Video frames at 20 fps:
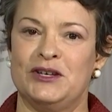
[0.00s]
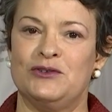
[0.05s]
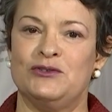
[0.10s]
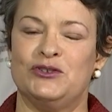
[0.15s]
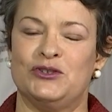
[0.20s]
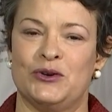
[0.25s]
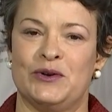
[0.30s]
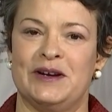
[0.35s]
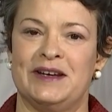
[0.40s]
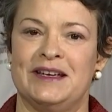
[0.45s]
to you
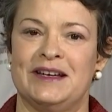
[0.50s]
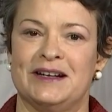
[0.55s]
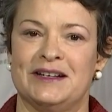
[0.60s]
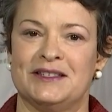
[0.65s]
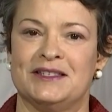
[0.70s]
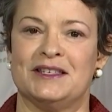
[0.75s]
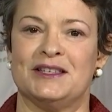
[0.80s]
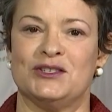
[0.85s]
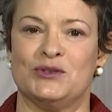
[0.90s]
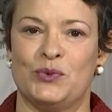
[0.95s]
joining
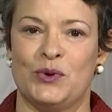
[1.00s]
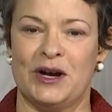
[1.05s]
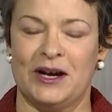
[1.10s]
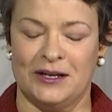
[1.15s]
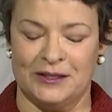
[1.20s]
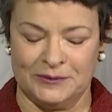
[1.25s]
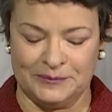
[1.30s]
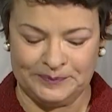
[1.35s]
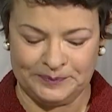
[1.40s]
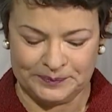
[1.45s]
us as
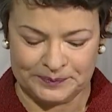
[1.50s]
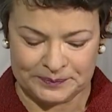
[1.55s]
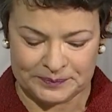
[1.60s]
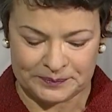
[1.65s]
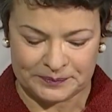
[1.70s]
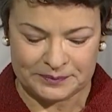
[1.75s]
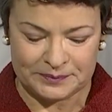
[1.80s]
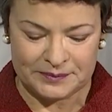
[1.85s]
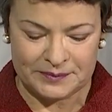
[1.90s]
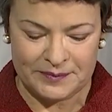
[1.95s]
well.
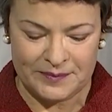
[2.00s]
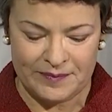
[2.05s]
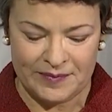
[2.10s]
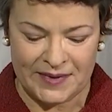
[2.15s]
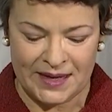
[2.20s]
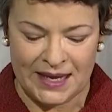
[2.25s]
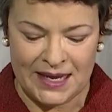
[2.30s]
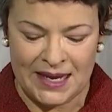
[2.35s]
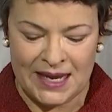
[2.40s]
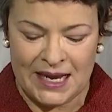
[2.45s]

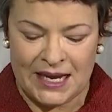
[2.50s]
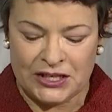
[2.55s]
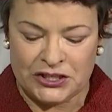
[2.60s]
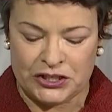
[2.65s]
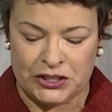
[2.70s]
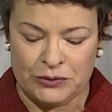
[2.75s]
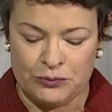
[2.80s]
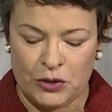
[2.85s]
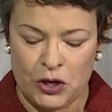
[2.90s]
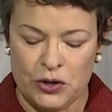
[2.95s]

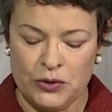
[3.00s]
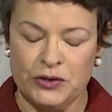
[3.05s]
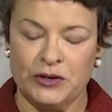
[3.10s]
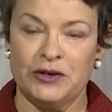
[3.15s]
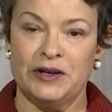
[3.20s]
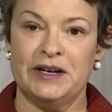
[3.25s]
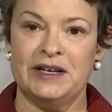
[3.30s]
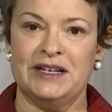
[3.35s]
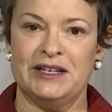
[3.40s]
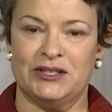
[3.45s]
She wrote
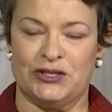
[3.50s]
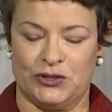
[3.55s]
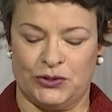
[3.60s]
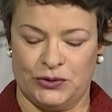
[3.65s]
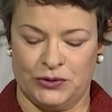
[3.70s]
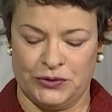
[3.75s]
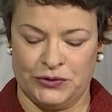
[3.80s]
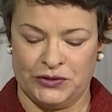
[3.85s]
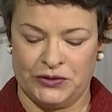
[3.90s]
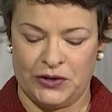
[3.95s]
her
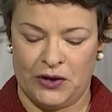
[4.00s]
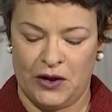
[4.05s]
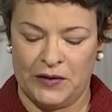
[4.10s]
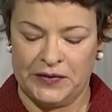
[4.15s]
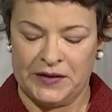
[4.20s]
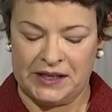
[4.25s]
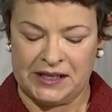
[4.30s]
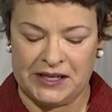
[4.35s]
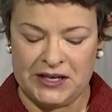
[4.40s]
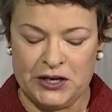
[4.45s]
initials
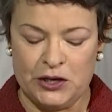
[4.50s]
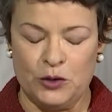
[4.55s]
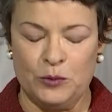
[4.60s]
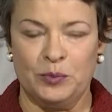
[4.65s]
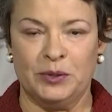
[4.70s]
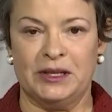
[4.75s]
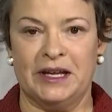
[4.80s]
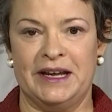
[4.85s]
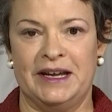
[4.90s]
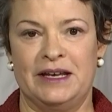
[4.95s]
on the keel
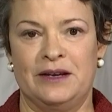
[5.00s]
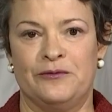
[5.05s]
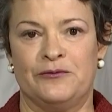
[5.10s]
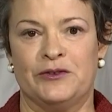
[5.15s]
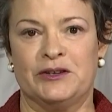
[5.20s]
plate